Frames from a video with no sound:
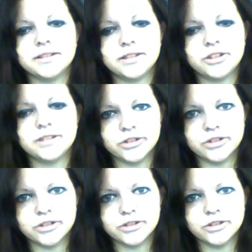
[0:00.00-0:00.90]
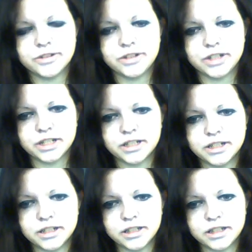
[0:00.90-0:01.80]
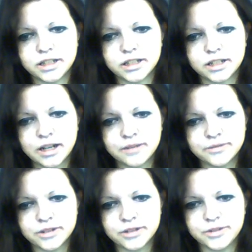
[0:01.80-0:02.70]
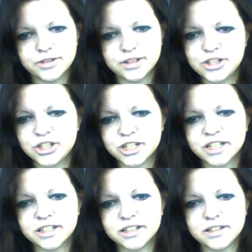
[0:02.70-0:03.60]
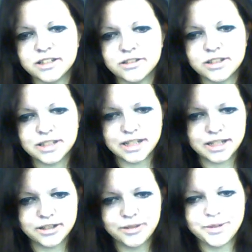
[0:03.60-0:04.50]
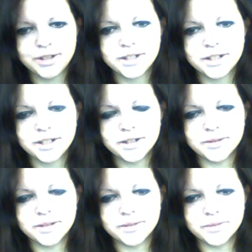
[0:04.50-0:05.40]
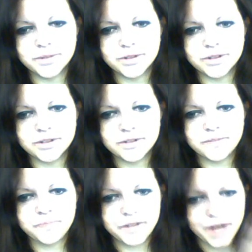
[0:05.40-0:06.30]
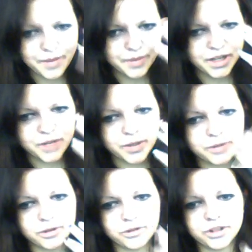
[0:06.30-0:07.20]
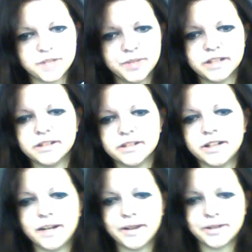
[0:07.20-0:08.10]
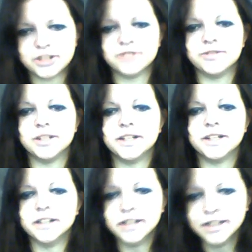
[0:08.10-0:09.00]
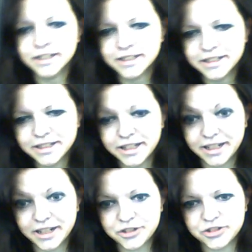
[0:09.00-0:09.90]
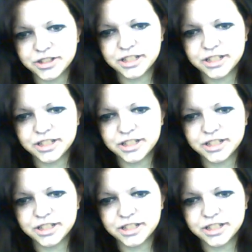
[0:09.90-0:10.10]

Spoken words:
So yeah, and the camera I'm using shit, so it doesn't help. But if I had my makeup on, I wouldn't look this pale. I am actually really pale. naturally.